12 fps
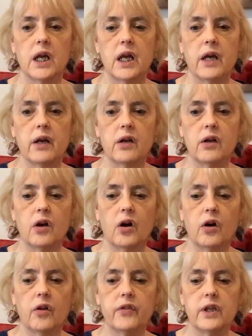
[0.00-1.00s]
And
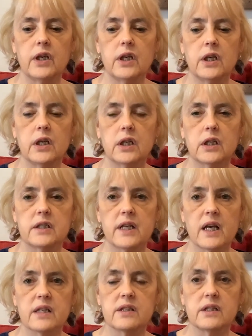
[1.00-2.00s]
all the
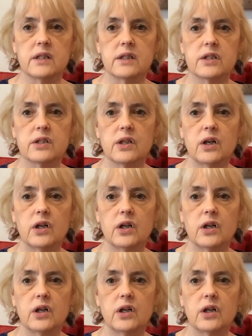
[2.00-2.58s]
contestants